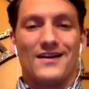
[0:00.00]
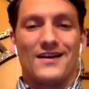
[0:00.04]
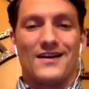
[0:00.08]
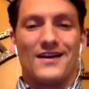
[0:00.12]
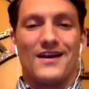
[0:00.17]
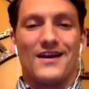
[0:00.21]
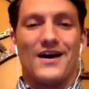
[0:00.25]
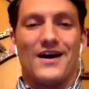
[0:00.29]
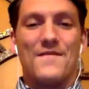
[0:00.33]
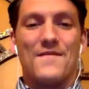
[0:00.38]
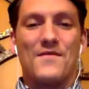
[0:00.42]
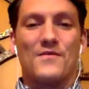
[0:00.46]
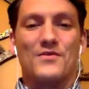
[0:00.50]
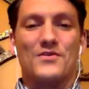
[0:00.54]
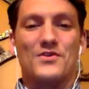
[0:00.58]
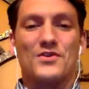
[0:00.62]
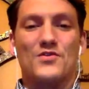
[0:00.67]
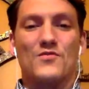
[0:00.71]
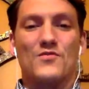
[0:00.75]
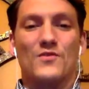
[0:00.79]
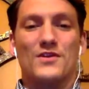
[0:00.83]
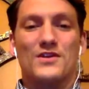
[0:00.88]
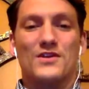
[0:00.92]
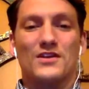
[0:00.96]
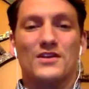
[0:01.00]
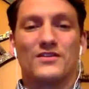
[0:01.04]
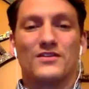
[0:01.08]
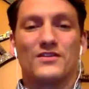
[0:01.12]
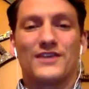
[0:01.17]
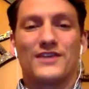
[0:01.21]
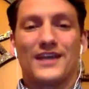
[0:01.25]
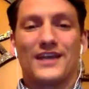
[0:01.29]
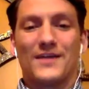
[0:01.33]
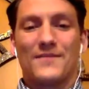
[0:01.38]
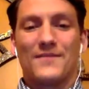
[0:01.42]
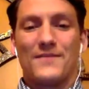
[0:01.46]
When you
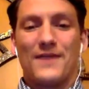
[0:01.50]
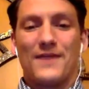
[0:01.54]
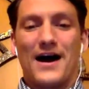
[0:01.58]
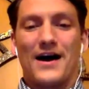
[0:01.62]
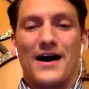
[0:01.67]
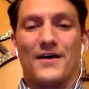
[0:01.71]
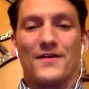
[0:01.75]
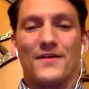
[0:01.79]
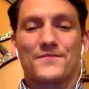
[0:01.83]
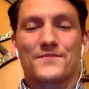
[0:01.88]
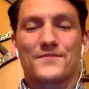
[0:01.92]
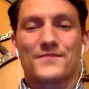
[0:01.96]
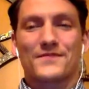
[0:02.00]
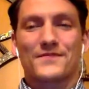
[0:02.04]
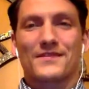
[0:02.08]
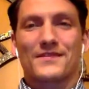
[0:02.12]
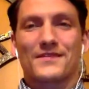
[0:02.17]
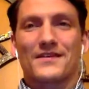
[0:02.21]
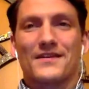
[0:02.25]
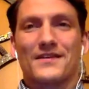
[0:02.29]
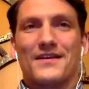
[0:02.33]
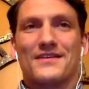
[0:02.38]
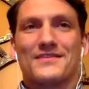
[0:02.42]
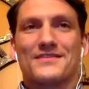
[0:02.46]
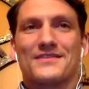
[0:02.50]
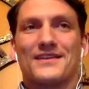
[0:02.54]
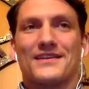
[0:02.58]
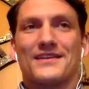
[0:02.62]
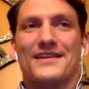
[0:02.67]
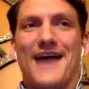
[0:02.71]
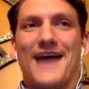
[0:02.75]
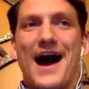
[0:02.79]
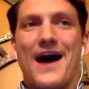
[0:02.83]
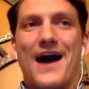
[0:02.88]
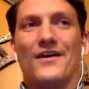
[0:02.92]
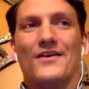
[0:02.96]
think about, there's an
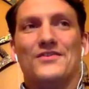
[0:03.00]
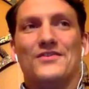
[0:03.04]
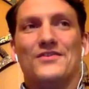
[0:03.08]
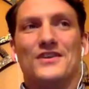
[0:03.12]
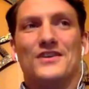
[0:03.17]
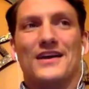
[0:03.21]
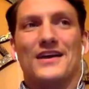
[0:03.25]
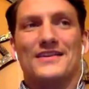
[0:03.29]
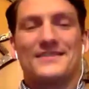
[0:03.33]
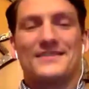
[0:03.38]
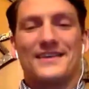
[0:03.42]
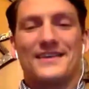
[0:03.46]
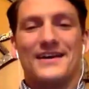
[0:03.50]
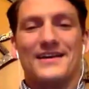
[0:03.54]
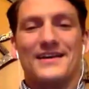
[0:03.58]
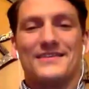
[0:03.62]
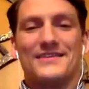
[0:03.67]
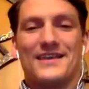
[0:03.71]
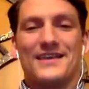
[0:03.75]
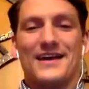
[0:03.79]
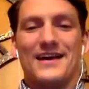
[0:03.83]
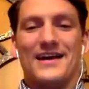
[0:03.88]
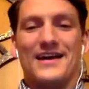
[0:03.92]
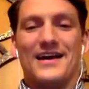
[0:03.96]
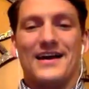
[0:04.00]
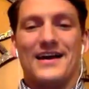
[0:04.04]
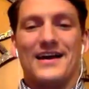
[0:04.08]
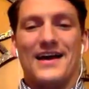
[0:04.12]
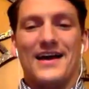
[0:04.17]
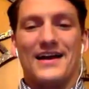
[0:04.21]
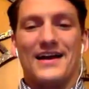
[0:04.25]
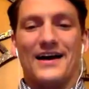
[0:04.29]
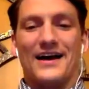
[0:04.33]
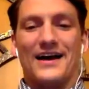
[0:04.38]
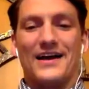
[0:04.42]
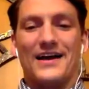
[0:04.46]
analogy that says
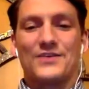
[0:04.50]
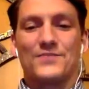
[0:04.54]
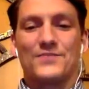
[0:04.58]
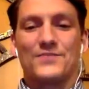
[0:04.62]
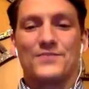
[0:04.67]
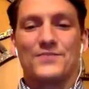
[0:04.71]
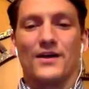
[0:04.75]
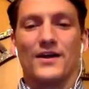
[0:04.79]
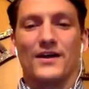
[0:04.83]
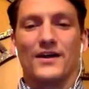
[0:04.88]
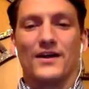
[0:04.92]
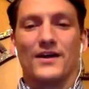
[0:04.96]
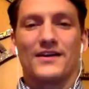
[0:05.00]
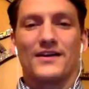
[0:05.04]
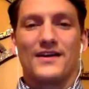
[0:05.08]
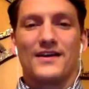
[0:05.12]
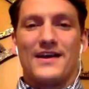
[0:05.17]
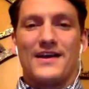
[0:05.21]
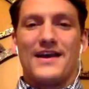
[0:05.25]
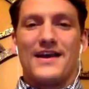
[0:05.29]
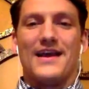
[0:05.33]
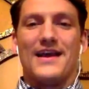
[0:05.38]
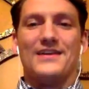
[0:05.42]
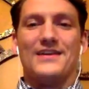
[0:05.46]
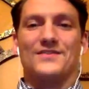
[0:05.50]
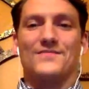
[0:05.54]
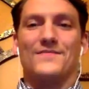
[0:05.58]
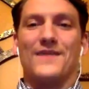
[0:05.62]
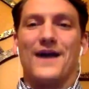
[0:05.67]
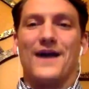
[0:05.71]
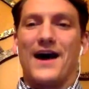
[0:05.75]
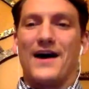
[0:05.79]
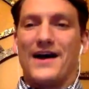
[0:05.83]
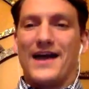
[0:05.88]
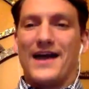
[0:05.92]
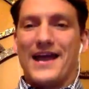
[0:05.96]
an iceberg
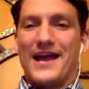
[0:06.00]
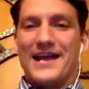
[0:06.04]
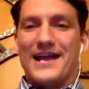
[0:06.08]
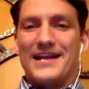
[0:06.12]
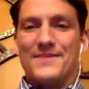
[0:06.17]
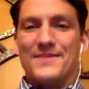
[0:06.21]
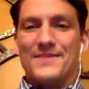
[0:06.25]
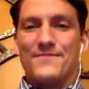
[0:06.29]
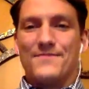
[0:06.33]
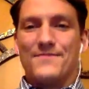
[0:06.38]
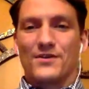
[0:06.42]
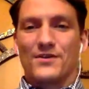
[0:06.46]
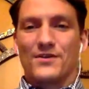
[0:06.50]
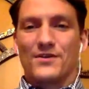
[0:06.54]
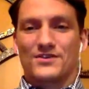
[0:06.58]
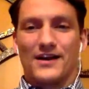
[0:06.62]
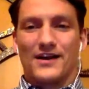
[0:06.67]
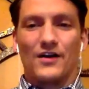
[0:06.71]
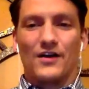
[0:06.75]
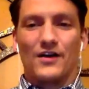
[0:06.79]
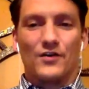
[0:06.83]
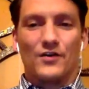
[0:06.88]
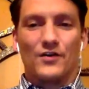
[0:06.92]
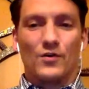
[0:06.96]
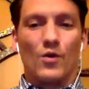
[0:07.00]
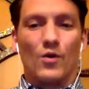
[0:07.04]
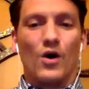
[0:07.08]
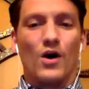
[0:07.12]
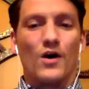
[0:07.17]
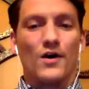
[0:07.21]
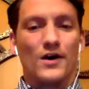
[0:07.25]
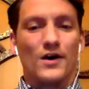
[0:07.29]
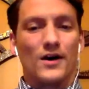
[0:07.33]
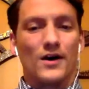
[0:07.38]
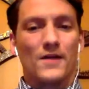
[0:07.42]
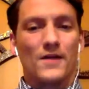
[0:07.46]
is about 80%
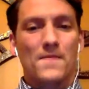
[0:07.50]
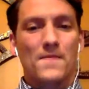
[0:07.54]
underwater,